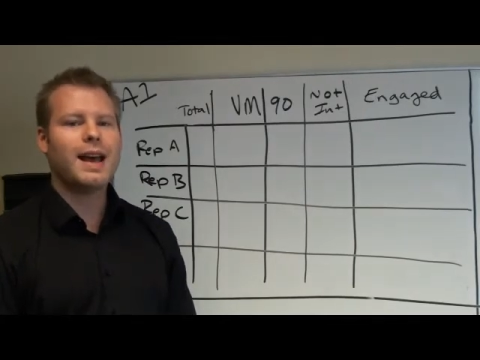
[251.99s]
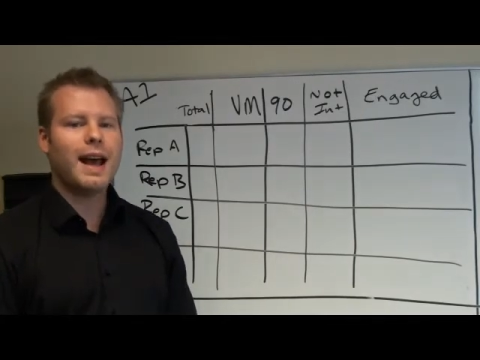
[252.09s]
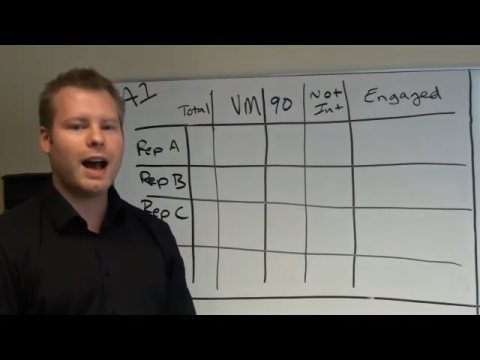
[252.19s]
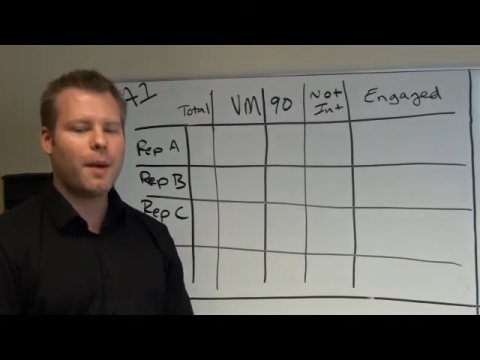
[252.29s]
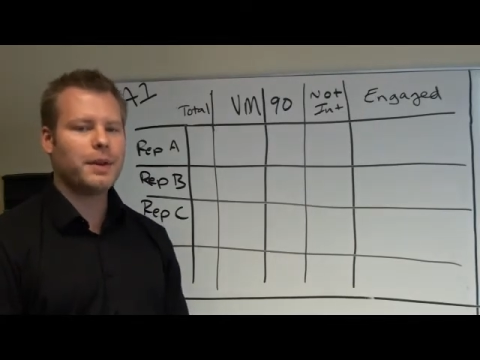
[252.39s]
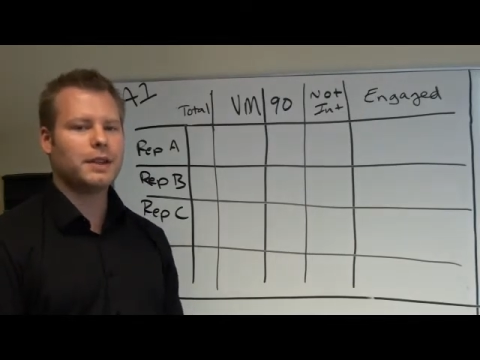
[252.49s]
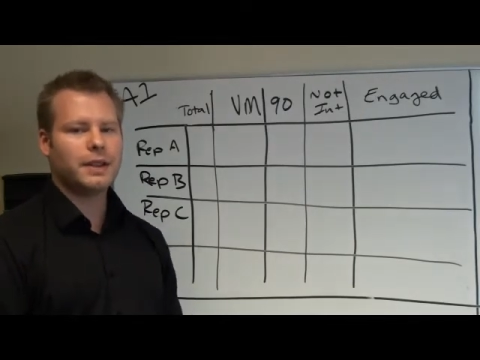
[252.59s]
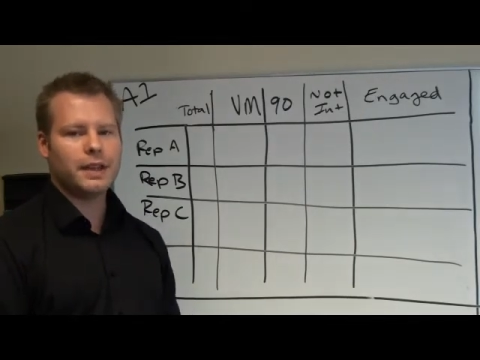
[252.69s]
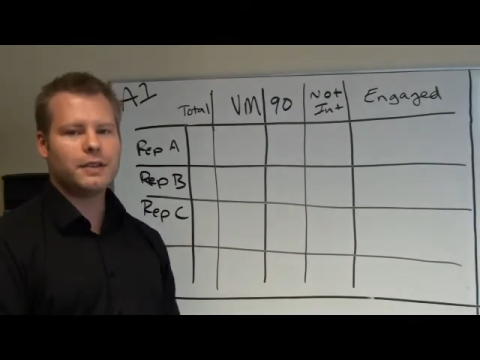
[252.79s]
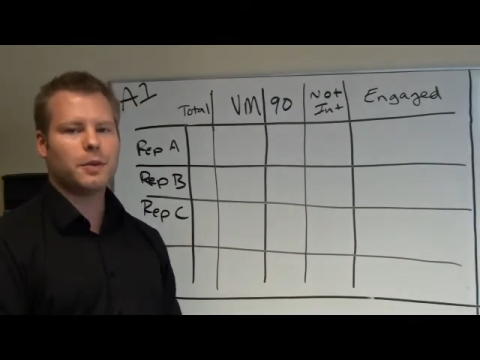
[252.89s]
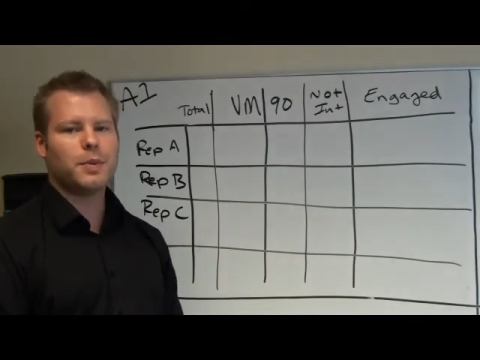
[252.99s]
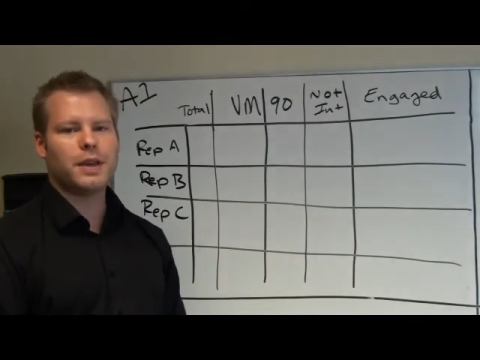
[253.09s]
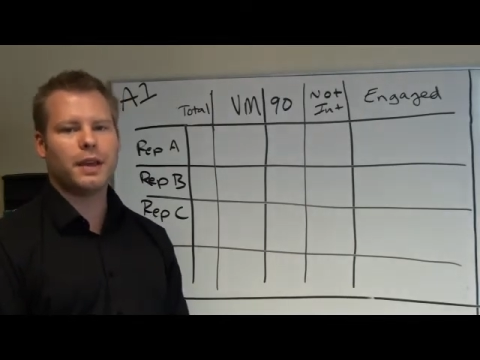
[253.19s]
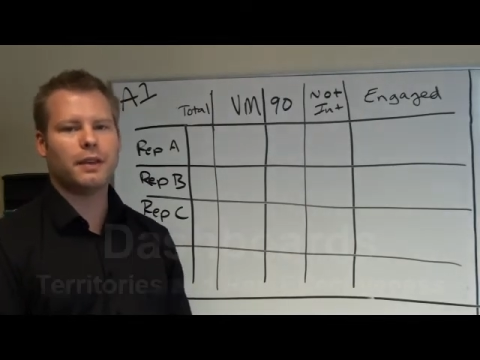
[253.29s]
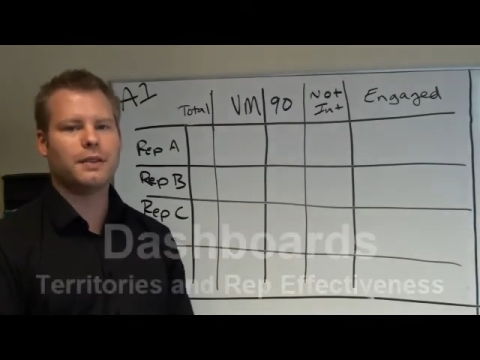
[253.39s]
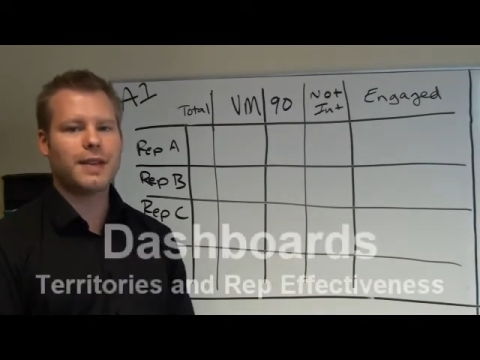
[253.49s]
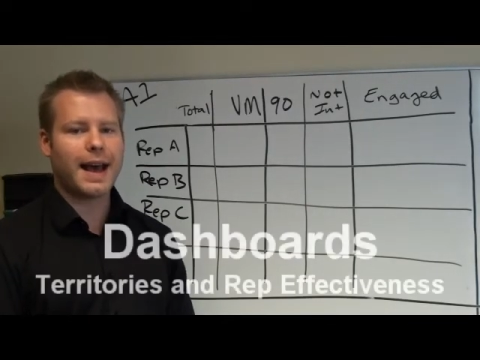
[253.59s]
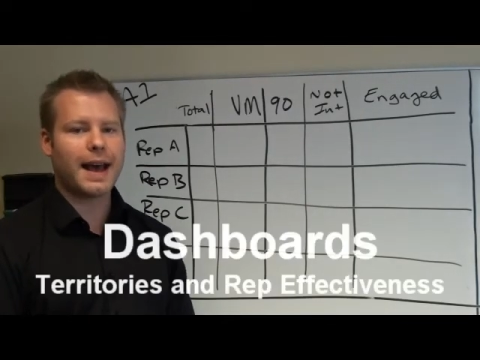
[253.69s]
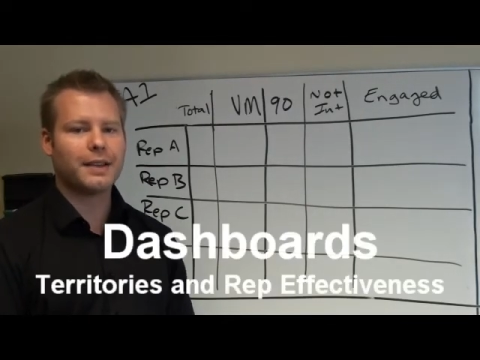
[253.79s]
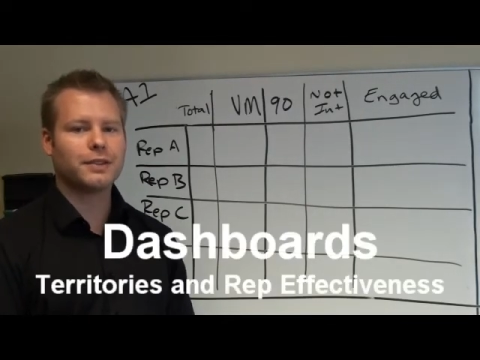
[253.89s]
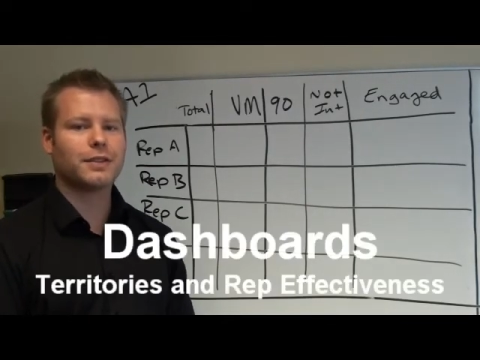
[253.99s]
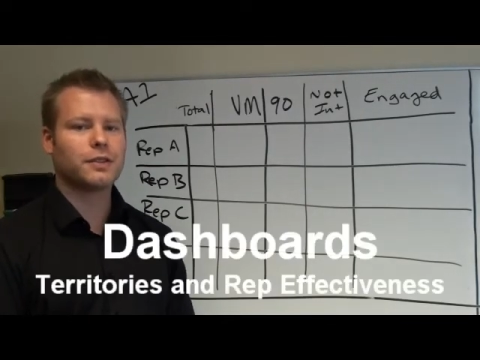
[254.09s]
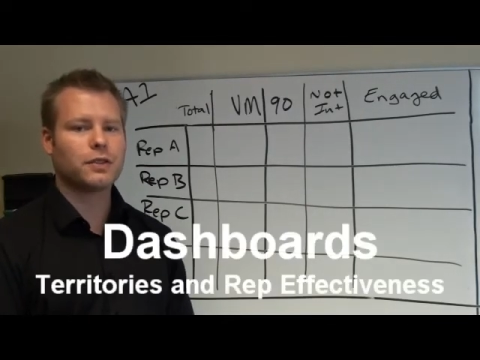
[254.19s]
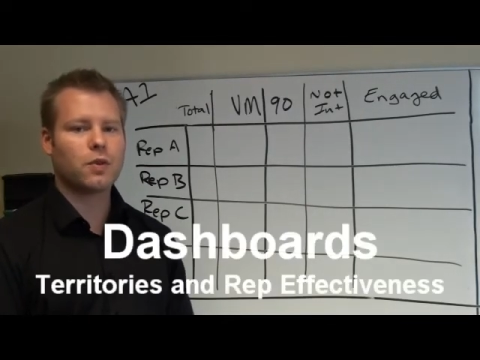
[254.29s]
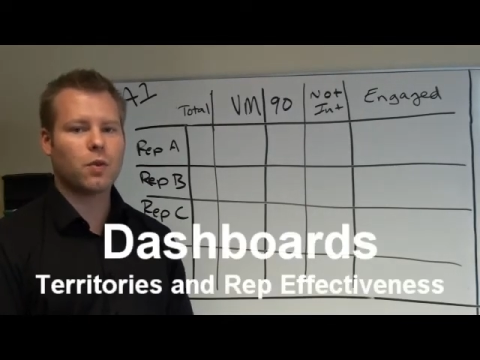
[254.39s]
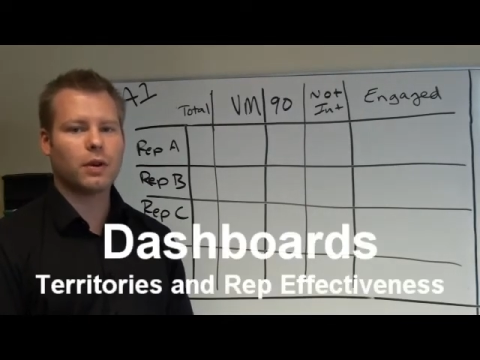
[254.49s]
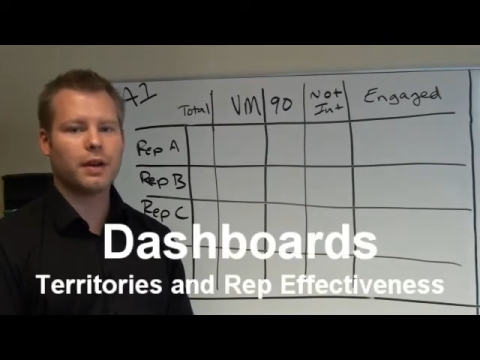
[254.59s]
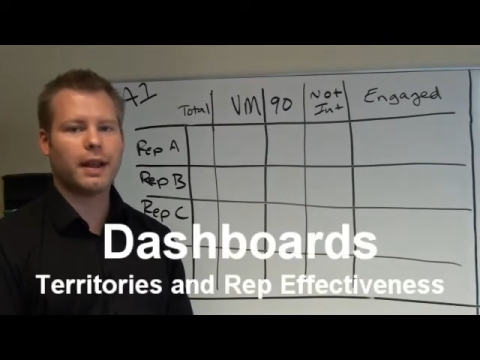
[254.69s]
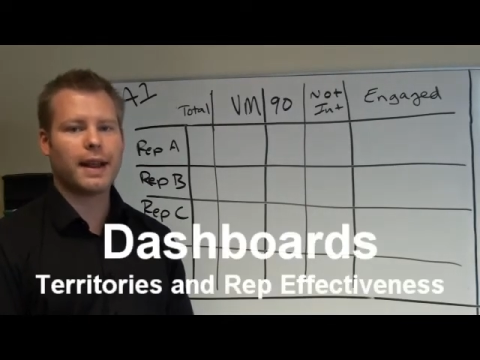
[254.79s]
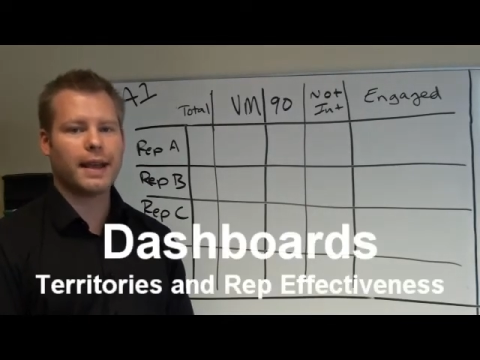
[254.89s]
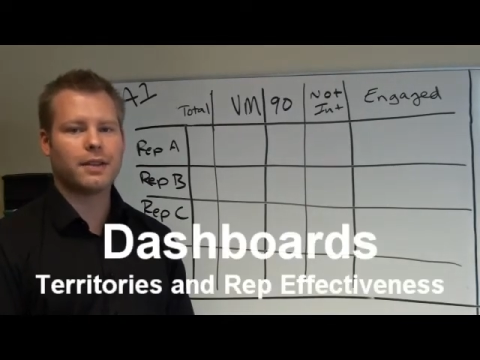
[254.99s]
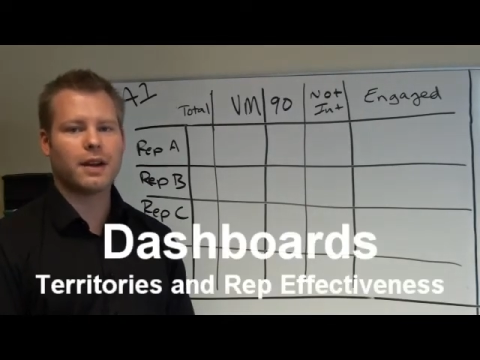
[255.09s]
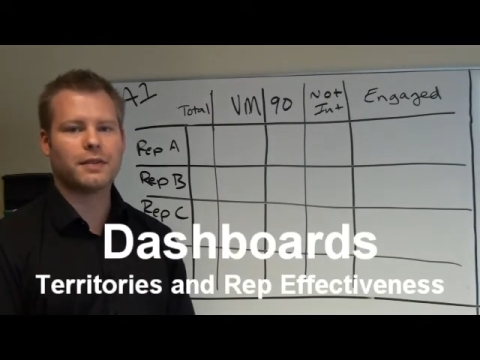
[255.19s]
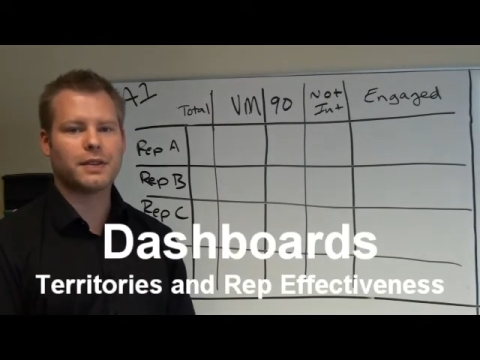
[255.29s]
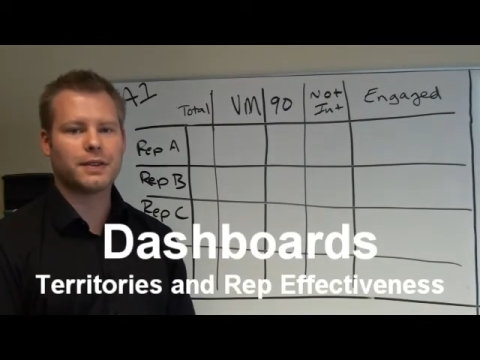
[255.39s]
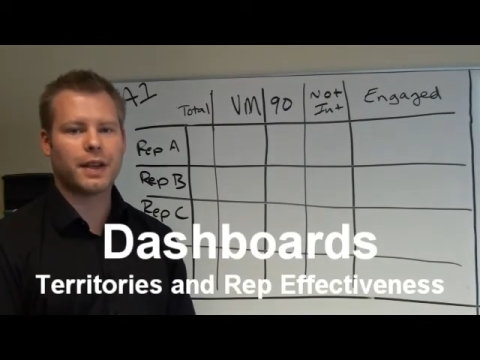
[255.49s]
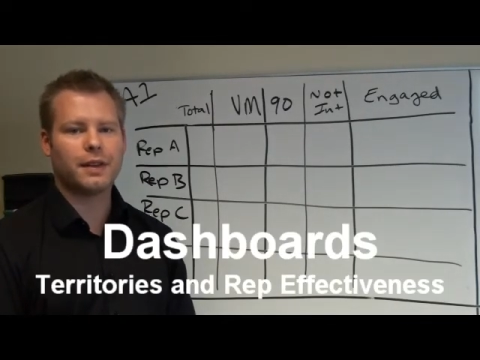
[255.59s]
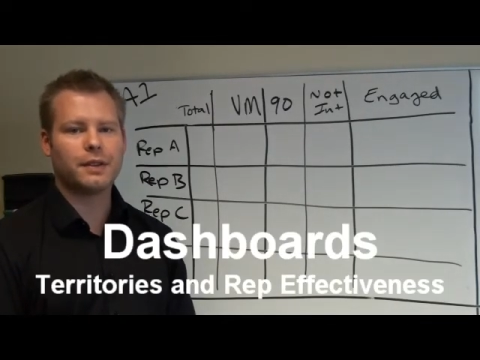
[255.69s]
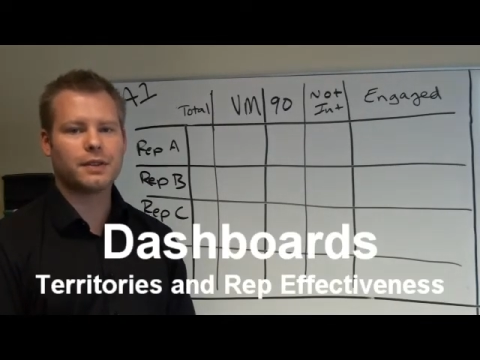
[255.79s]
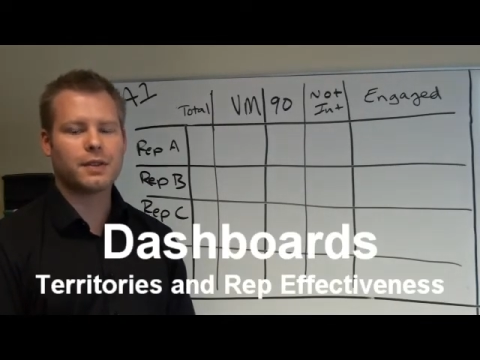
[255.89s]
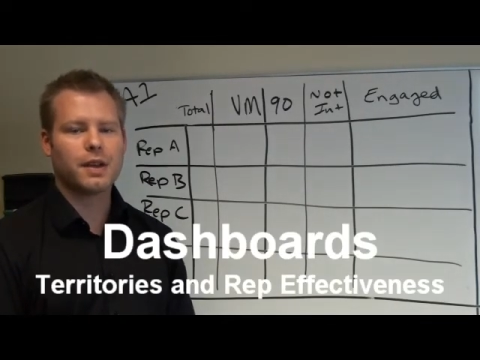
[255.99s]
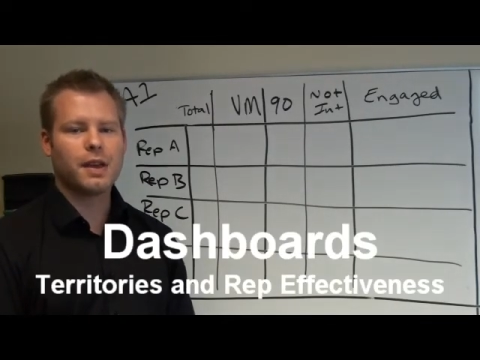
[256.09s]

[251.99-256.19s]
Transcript: how many leads are being tasked and scored and handed off to sales,